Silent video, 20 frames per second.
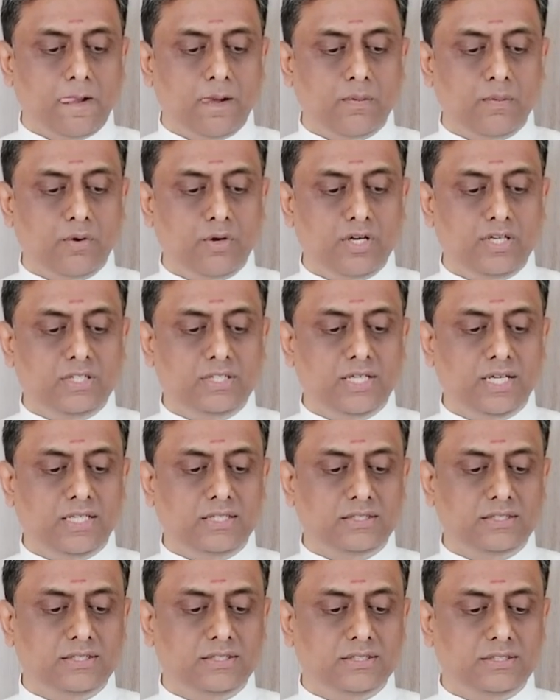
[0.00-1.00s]
What he has
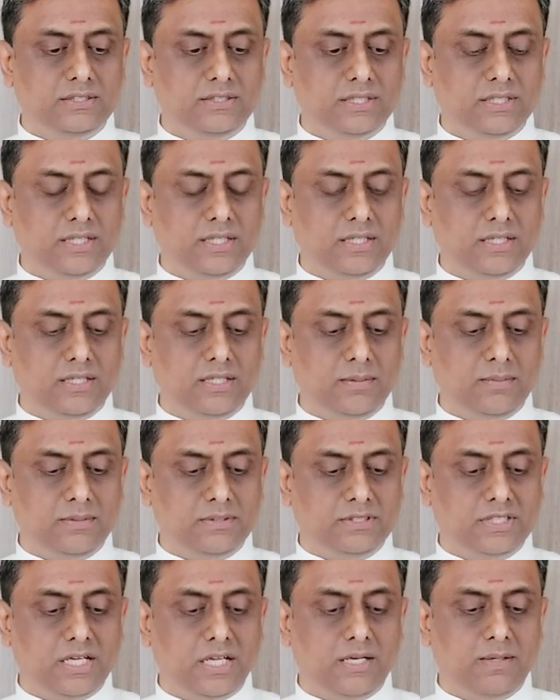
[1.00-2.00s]
asked is,
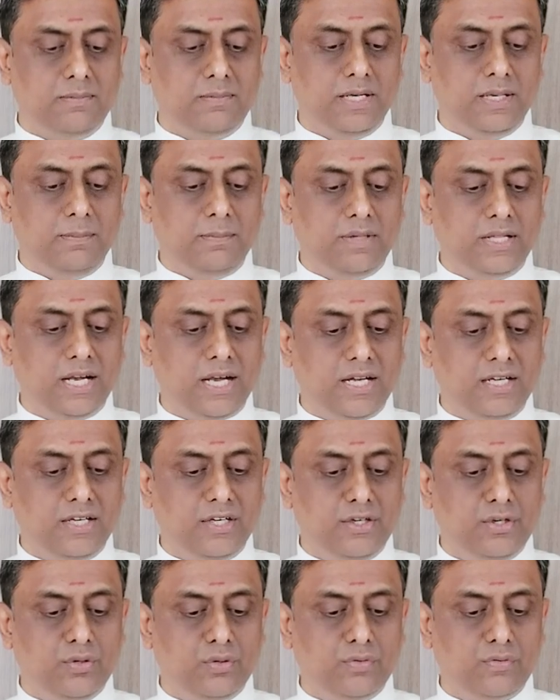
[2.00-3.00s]
Namaskaram, deep
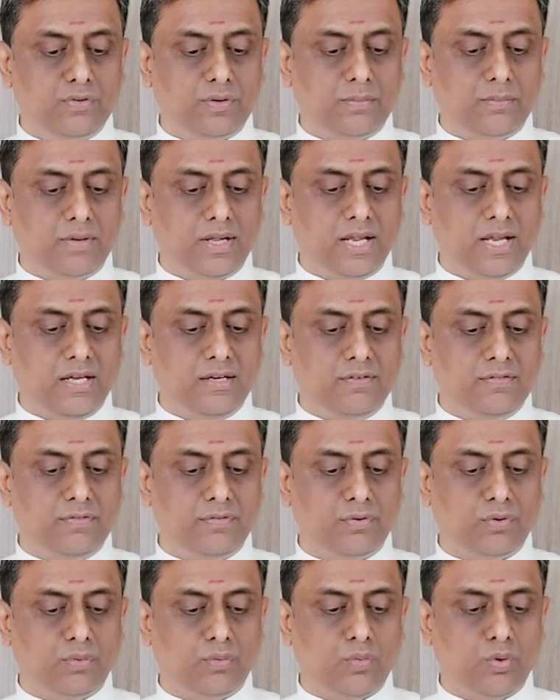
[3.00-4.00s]
gratitude from my end
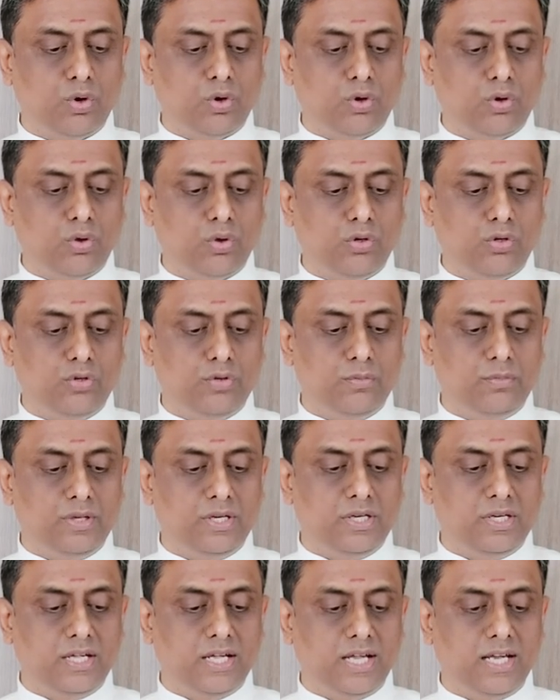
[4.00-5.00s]
for what all you've
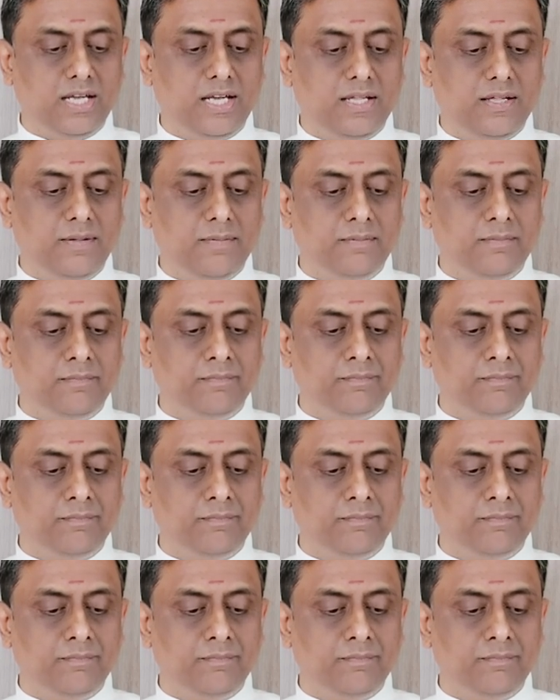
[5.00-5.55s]
been guiding.